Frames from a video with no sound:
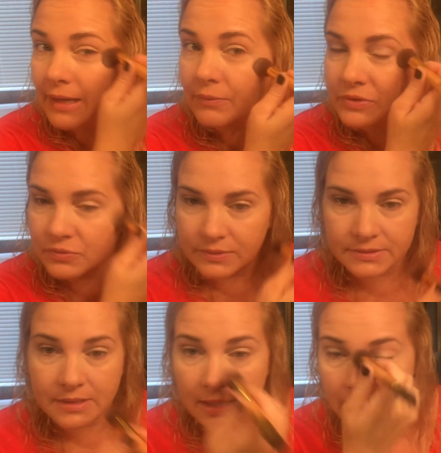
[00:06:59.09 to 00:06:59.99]
which always
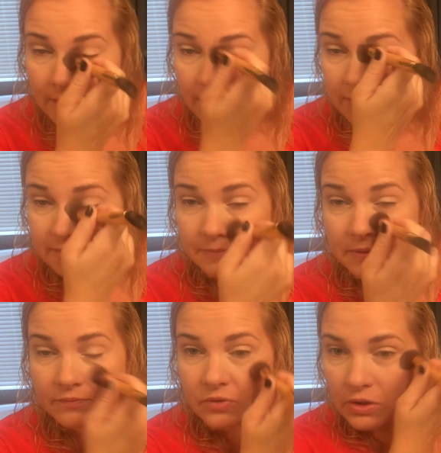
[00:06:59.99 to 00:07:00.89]
seems to
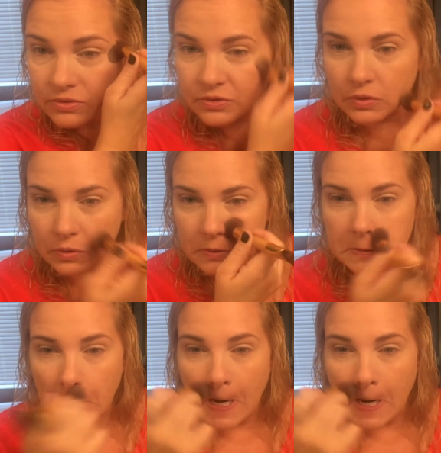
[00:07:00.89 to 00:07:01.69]
have dark circles.